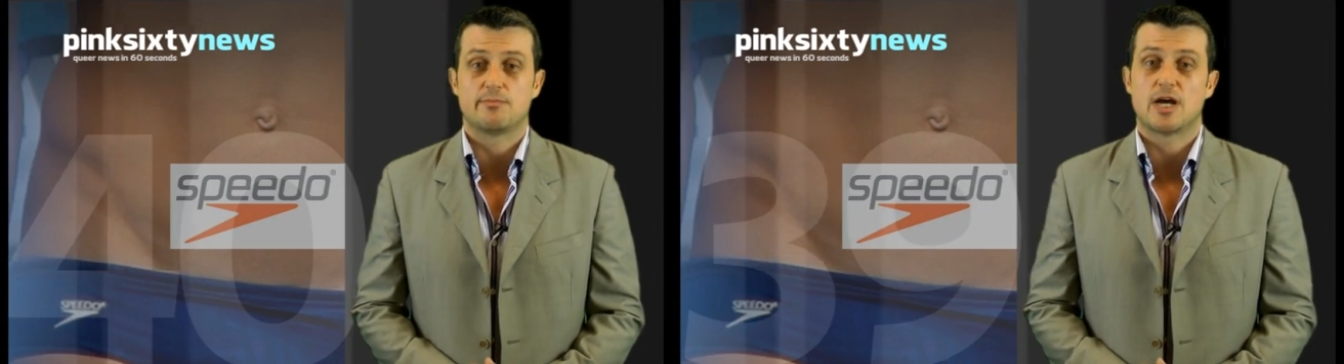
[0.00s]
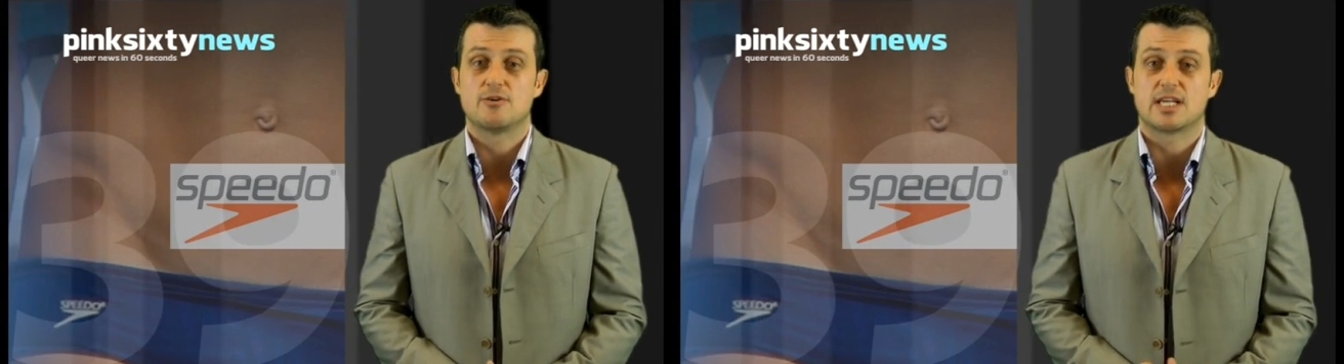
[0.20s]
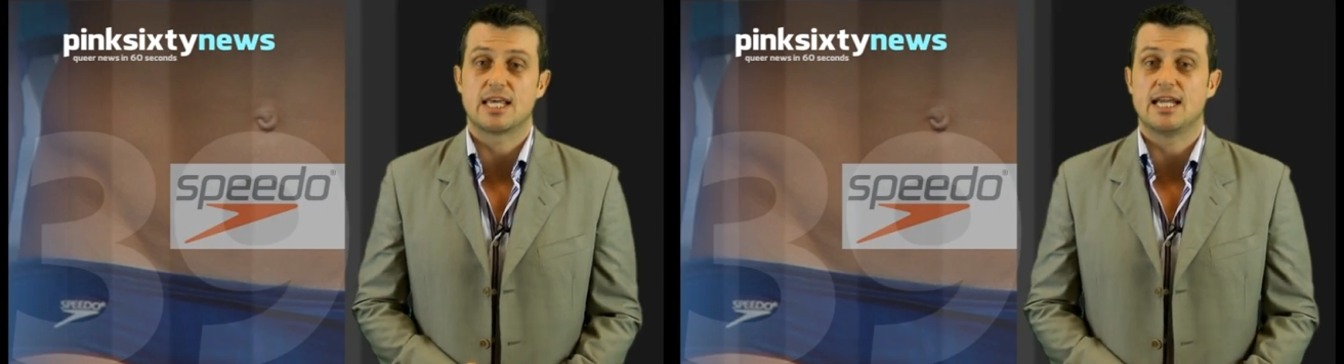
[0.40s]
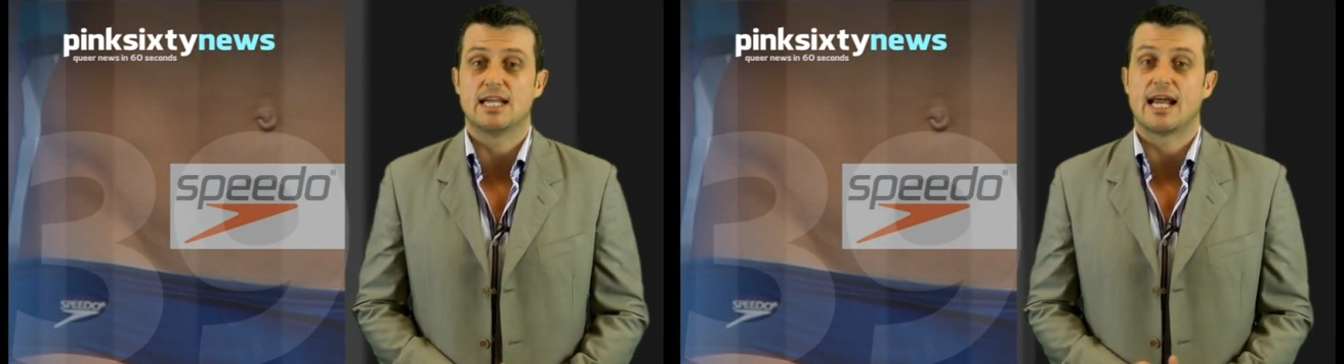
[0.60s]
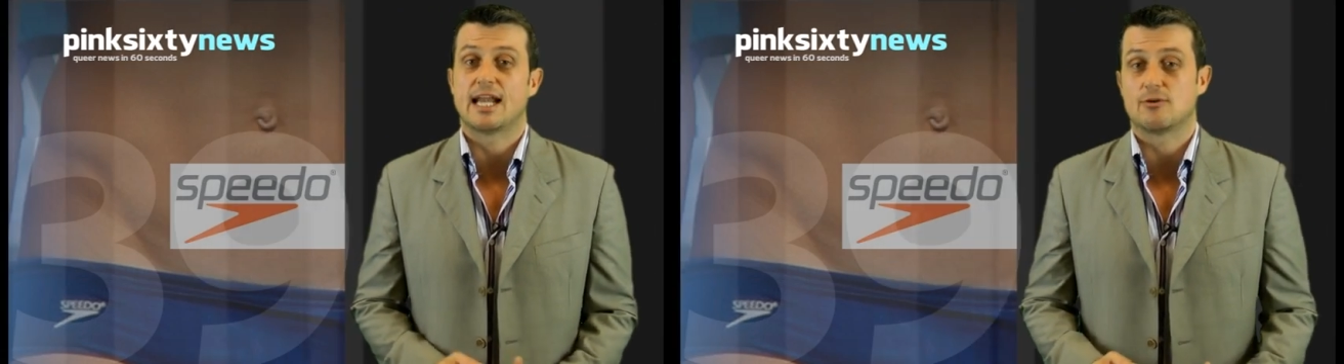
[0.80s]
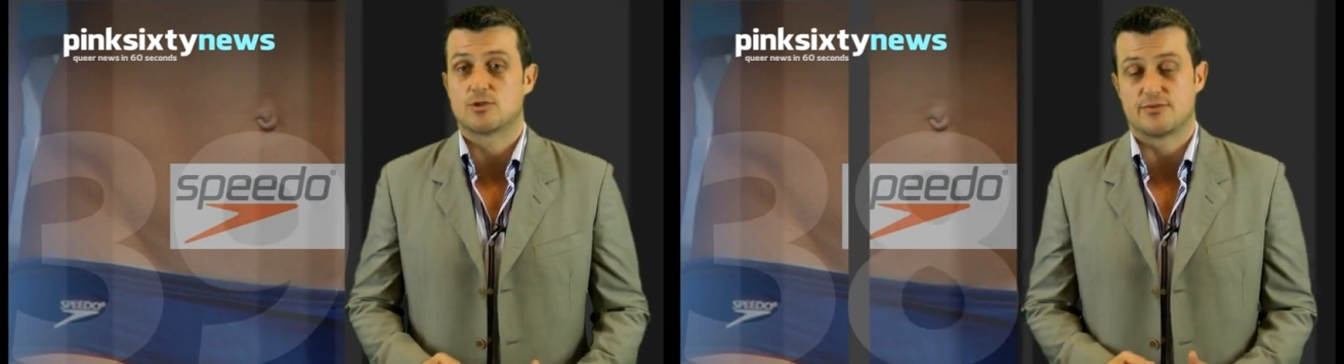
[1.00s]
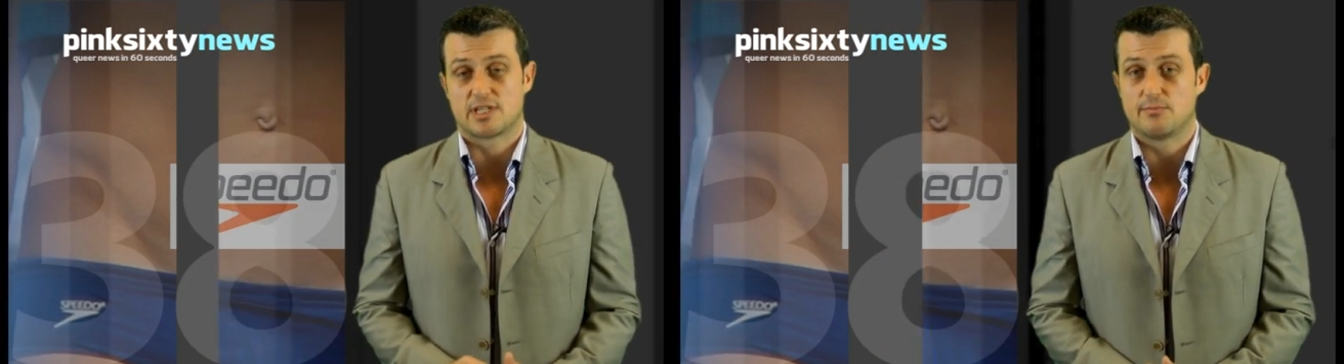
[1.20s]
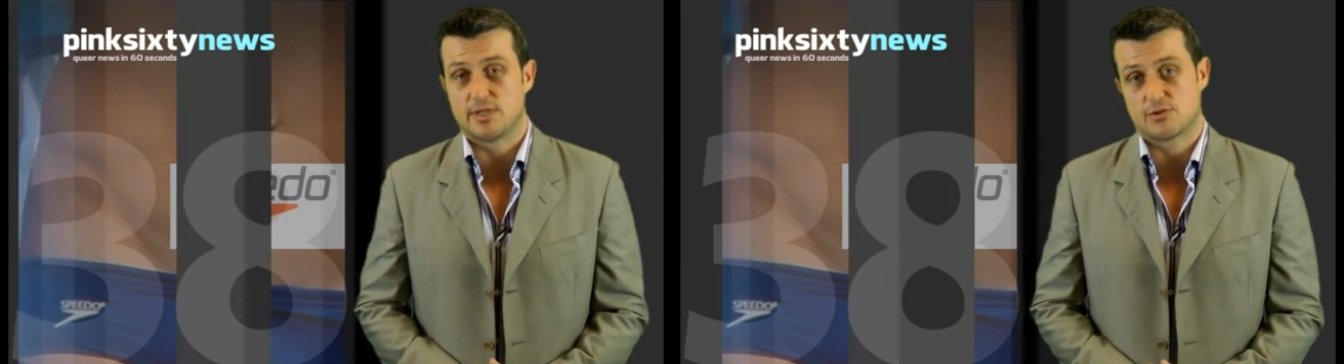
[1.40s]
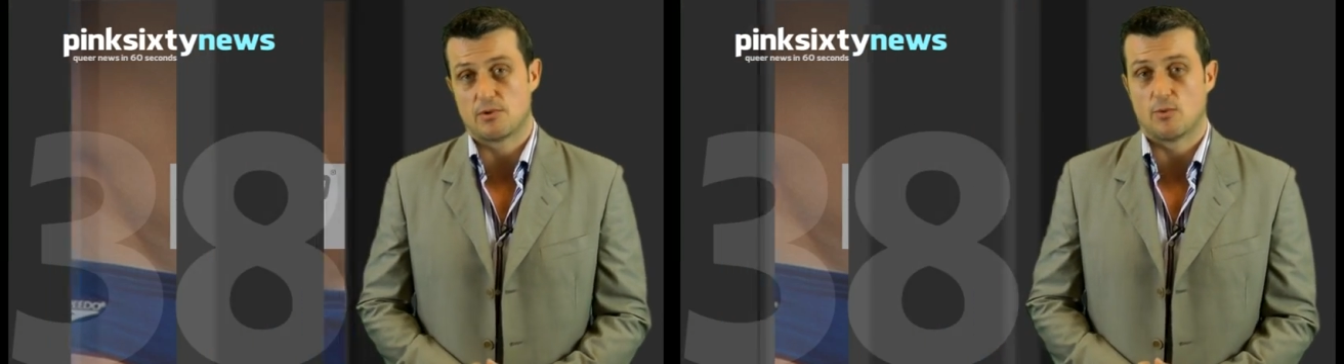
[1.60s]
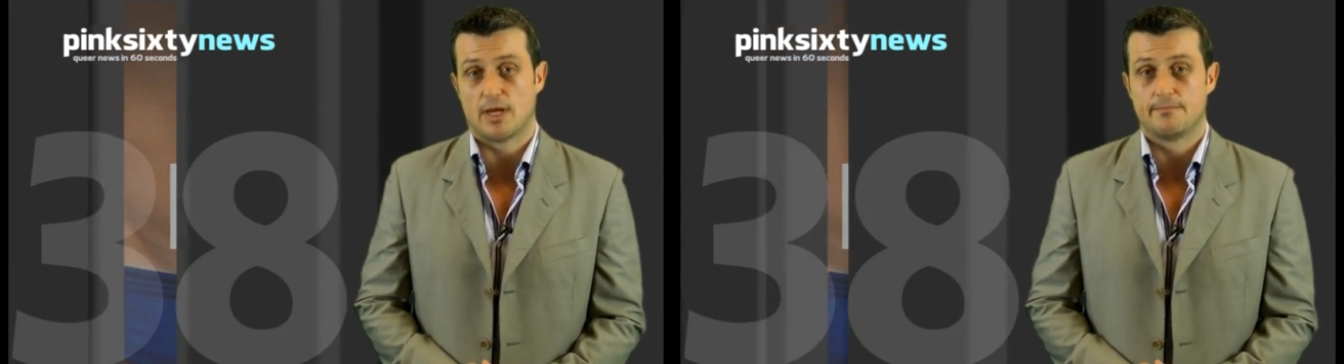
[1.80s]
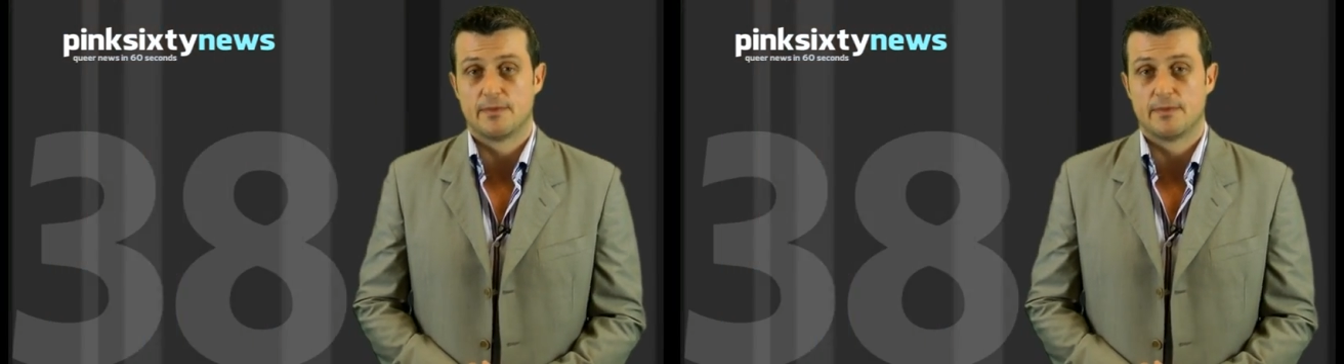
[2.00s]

posing in and out of skimpy swimwear.